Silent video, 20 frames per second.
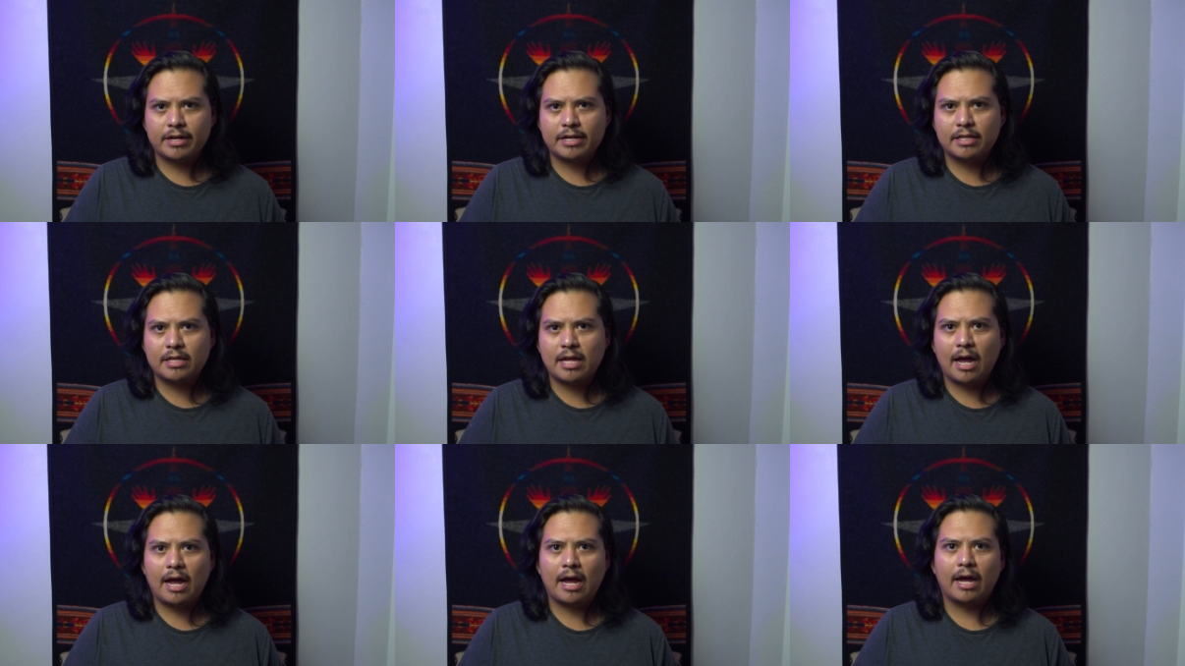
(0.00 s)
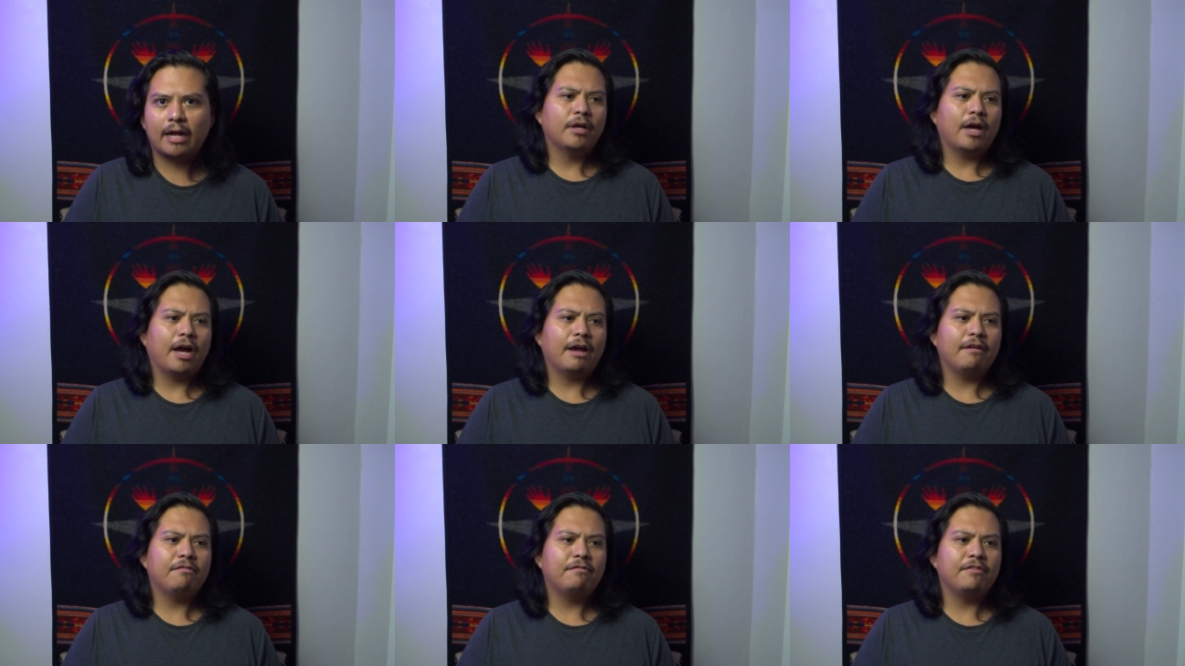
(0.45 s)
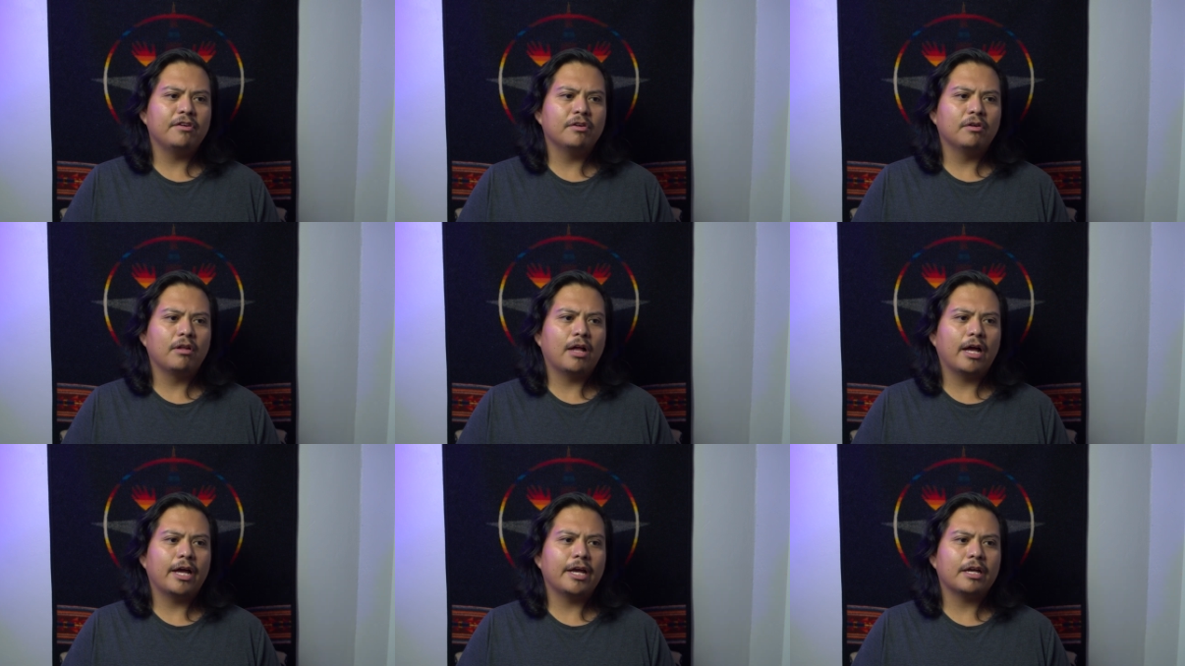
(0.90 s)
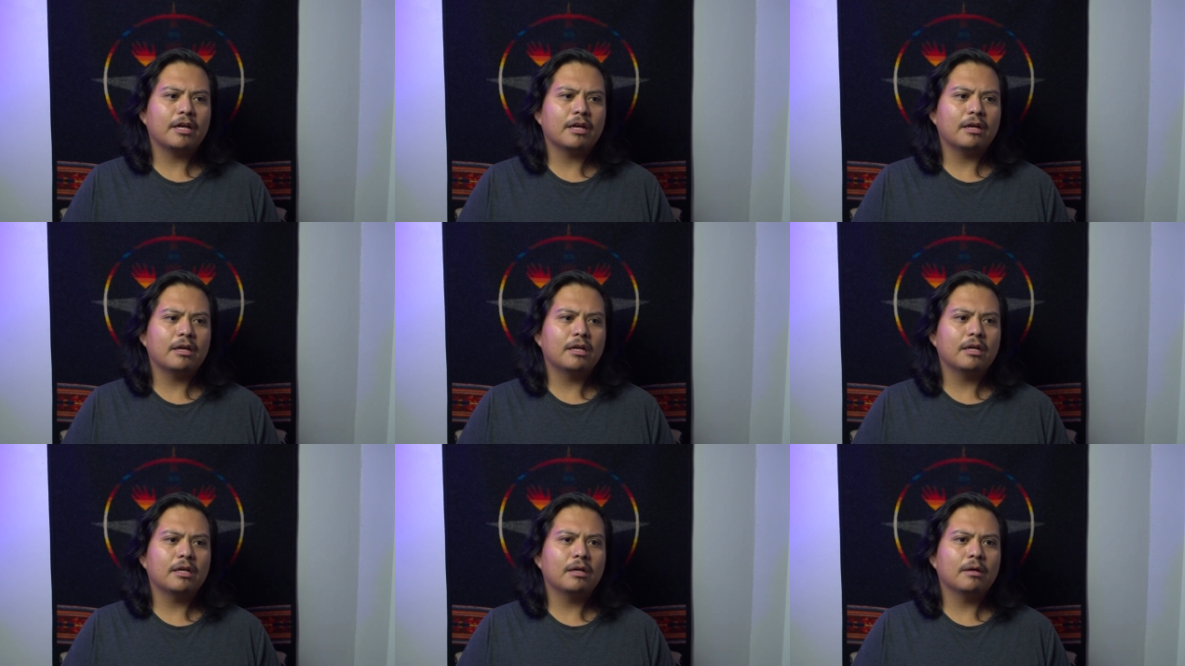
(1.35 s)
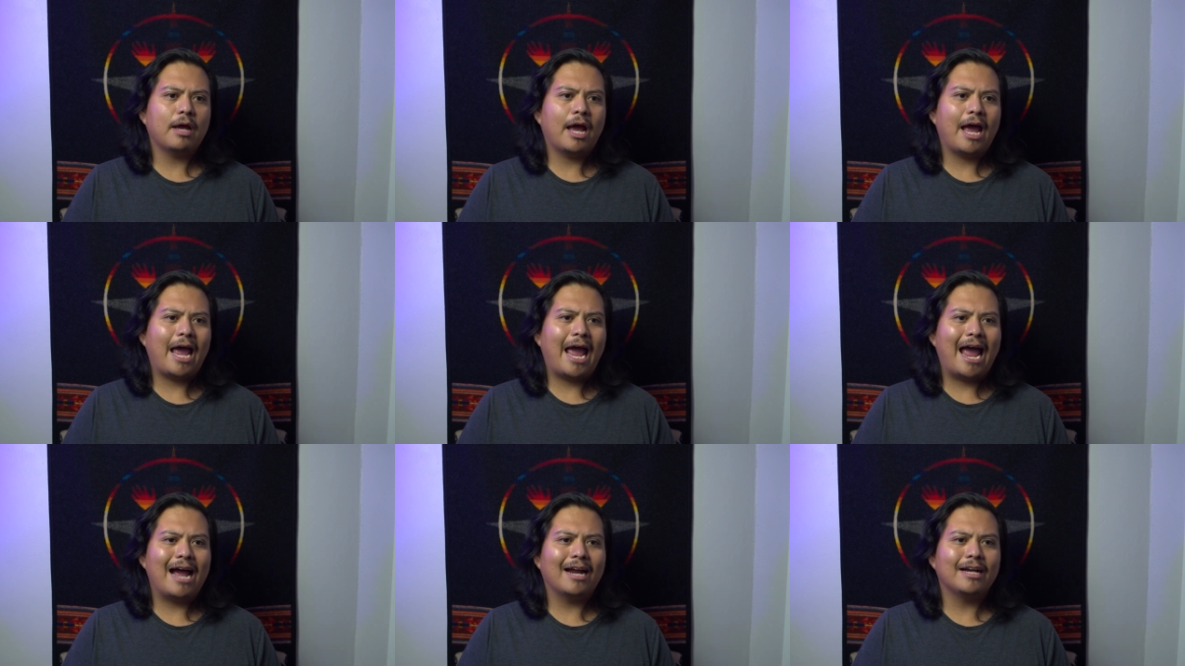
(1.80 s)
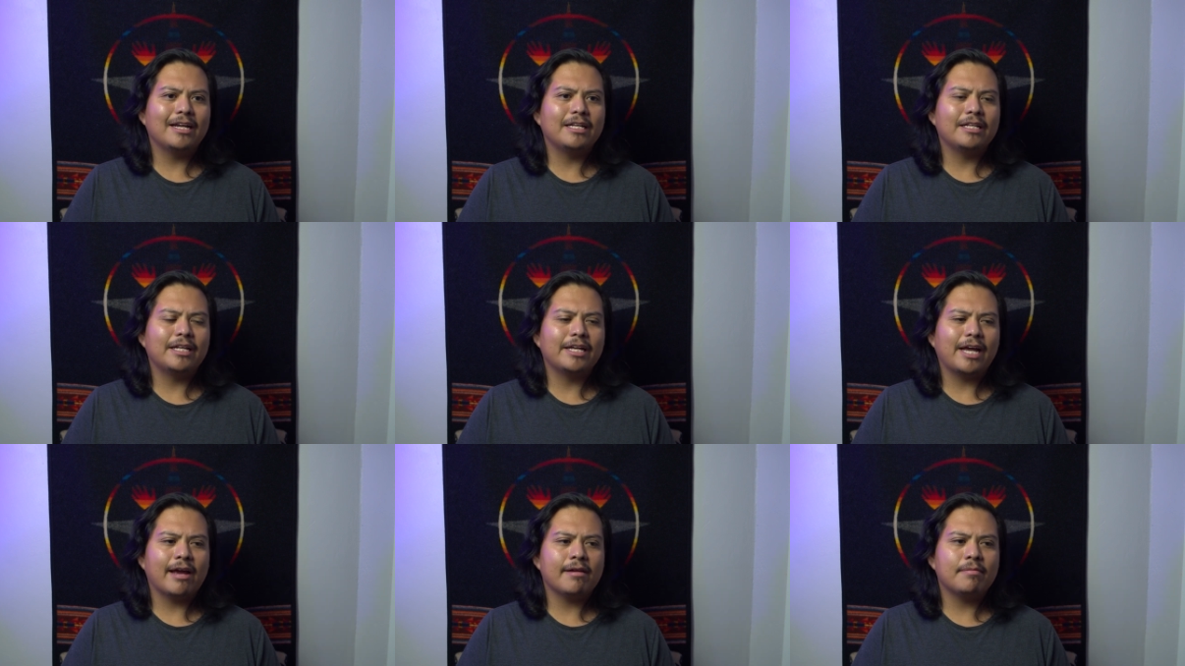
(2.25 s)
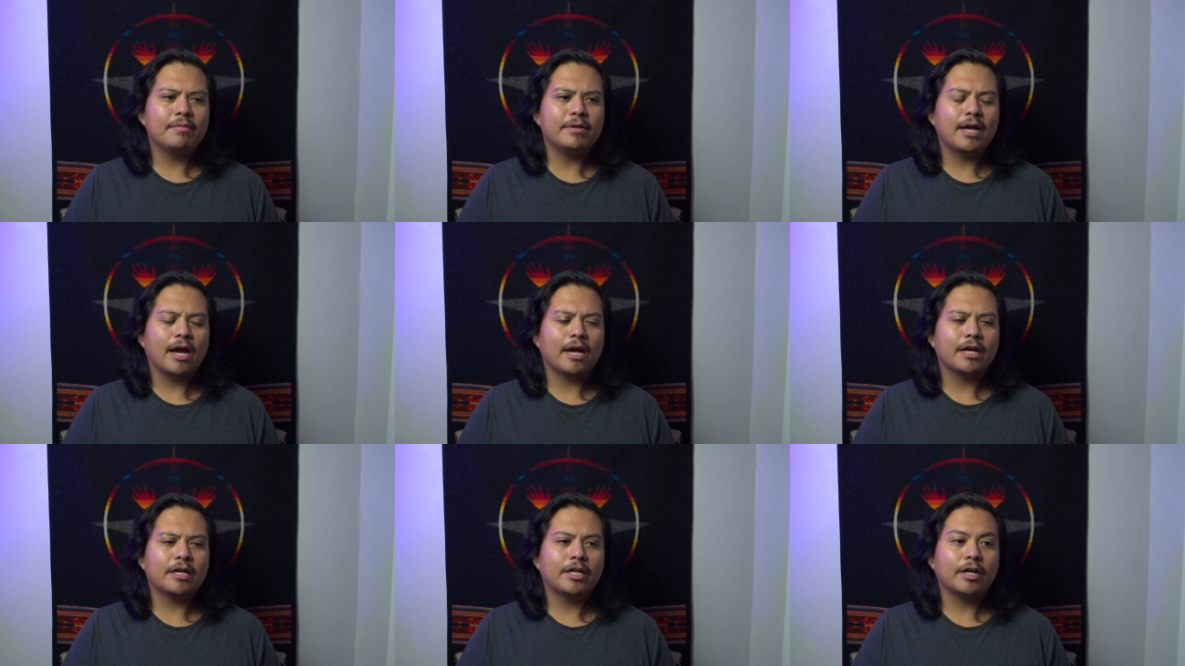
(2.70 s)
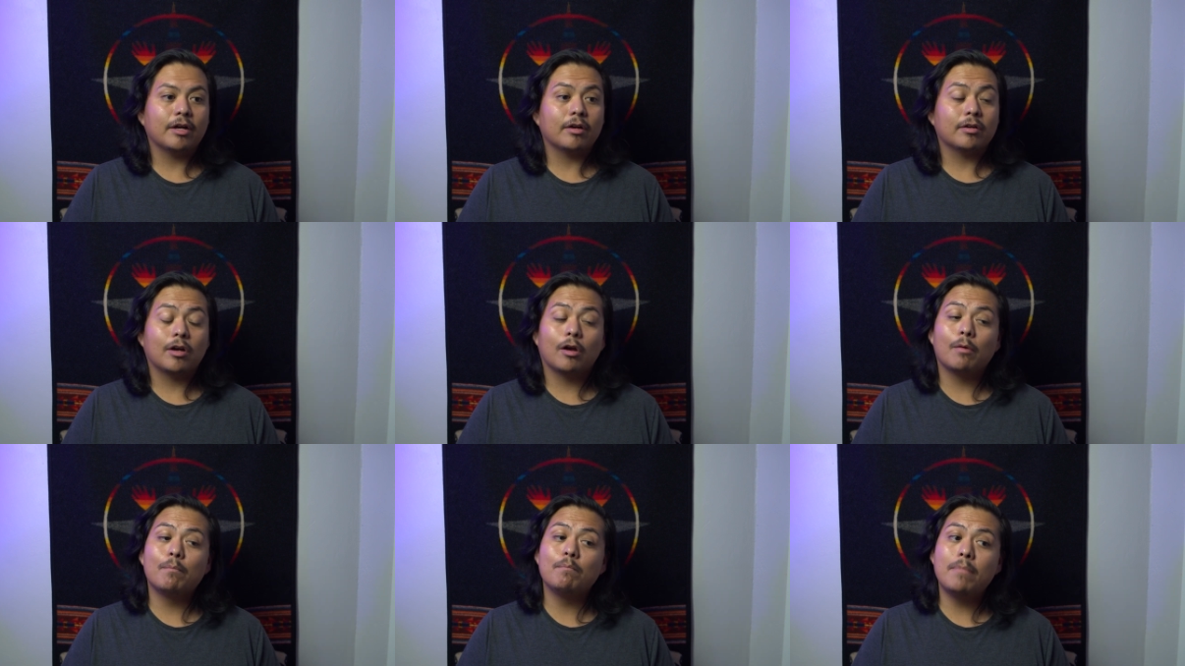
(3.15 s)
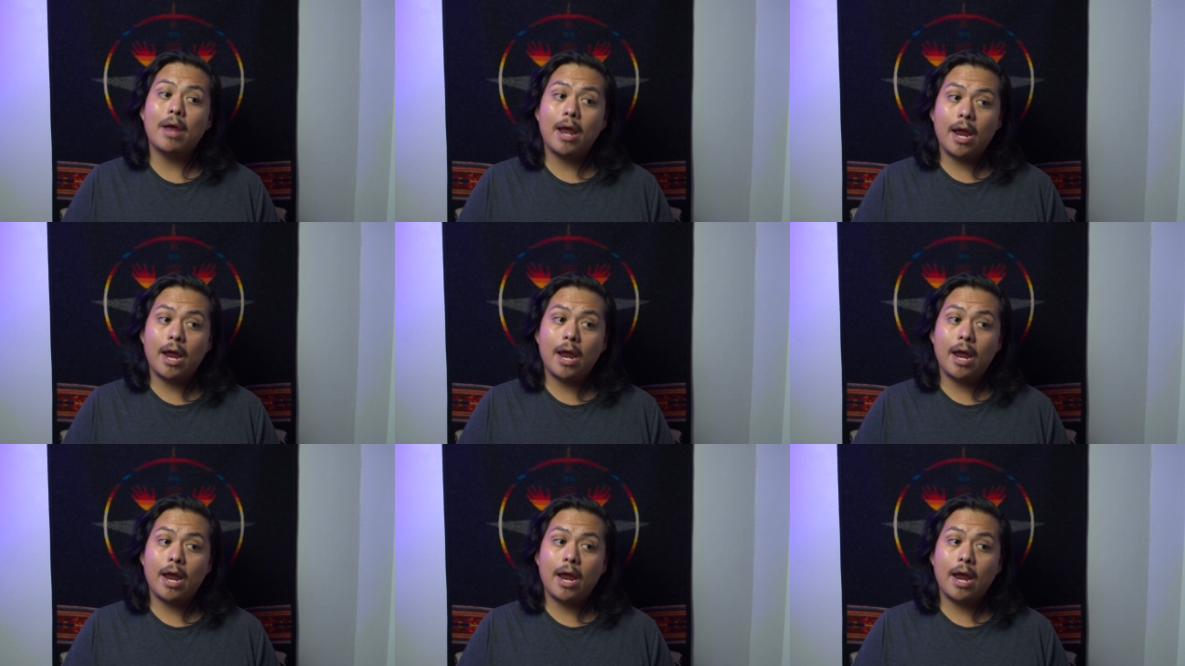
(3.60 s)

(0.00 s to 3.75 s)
like that. I feel like adding the FBI character